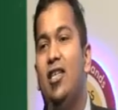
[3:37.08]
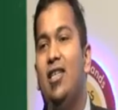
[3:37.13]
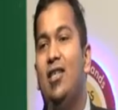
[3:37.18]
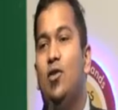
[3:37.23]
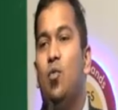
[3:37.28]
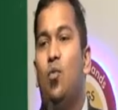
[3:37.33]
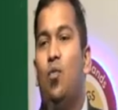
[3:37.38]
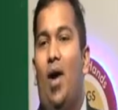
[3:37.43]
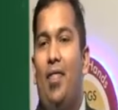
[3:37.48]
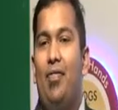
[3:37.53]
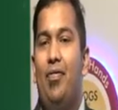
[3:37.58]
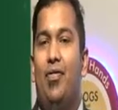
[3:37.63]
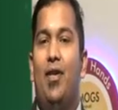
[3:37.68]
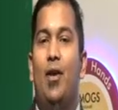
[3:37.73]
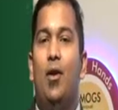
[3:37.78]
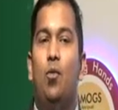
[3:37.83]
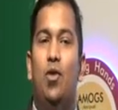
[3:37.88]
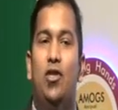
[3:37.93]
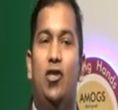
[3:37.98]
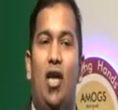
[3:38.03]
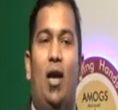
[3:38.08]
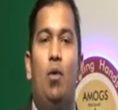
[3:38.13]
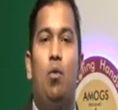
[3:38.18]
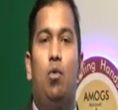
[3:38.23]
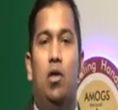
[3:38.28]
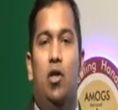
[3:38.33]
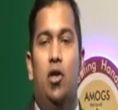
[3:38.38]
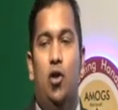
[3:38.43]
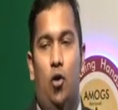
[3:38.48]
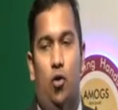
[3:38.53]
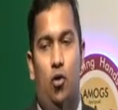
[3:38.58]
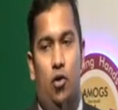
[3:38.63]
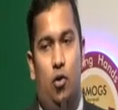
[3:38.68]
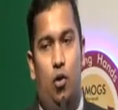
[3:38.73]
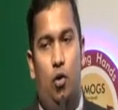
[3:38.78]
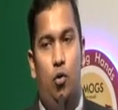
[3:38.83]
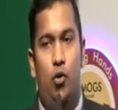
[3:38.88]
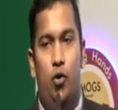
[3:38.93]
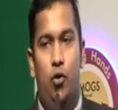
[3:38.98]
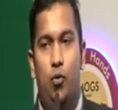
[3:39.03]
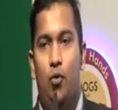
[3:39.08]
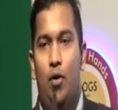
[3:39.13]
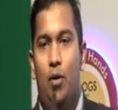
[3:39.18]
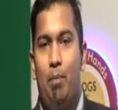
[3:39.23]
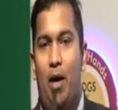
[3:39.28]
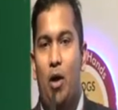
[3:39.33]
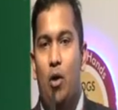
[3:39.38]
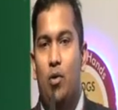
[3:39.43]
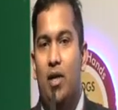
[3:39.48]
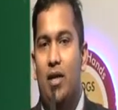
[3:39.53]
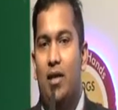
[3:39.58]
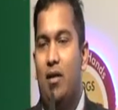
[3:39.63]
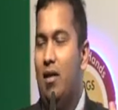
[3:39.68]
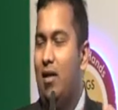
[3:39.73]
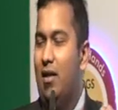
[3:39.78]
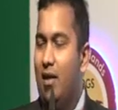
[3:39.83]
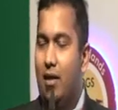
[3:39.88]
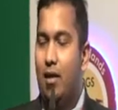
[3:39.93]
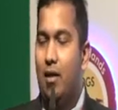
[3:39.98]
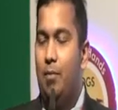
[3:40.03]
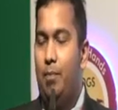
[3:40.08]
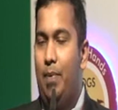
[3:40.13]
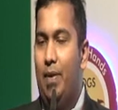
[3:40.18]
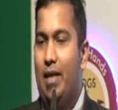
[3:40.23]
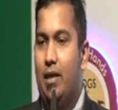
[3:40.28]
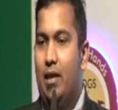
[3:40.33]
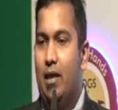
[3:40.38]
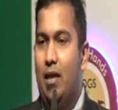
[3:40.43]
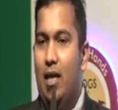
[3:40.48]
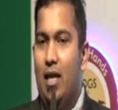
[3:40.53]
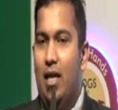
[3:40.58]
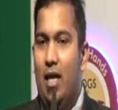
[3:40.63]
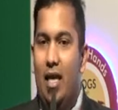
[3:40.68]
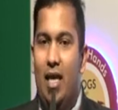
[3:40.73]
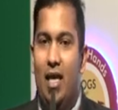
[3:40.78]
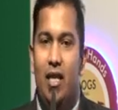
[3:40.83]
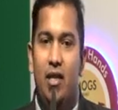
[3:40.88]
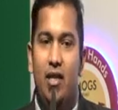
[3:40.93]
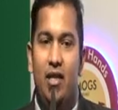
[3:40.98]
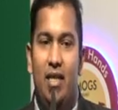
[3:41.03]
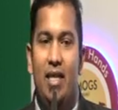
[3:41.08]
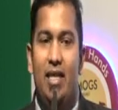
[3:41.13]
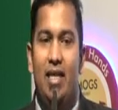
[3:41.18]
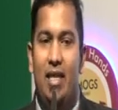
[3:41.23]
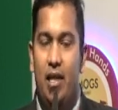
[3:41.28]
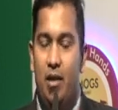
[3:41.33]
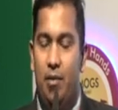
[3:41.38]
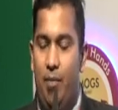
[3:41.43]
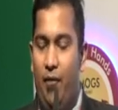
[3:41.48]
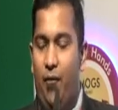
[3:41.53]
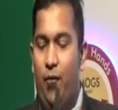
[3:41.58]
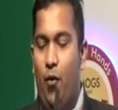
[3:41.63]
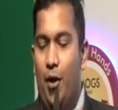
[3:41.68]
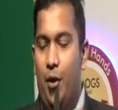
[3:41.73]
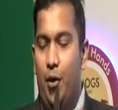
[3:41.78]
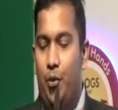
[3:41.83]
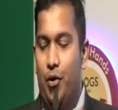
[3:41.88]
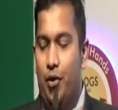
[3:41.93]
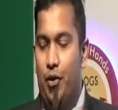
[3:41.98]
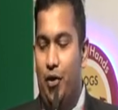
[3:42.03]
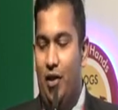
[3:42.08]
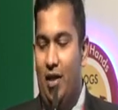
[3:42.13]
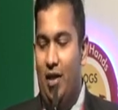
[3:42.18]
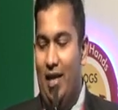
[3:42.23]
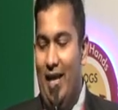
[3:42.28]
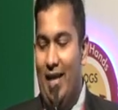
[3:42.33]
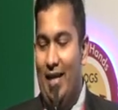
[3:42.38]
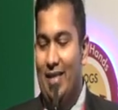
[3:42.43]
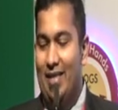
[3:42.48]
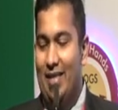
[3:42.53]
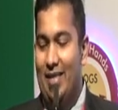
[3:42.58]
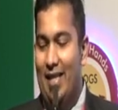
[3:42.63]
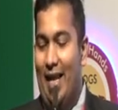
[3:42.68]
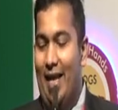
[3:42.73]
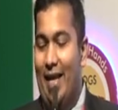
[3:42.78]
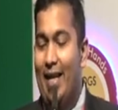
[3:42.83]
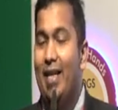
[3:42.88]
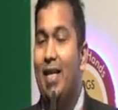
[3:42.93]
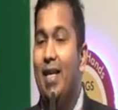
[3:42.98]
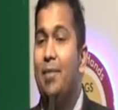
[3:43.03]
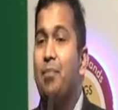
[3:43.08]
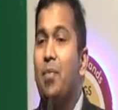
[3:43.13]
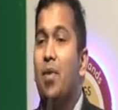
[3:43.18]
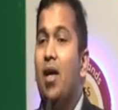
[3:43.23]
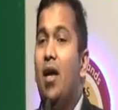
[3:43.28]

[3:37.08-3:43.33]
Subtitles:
is one thing which I want to talk to you about a little bit in detail before I go on to the next slide.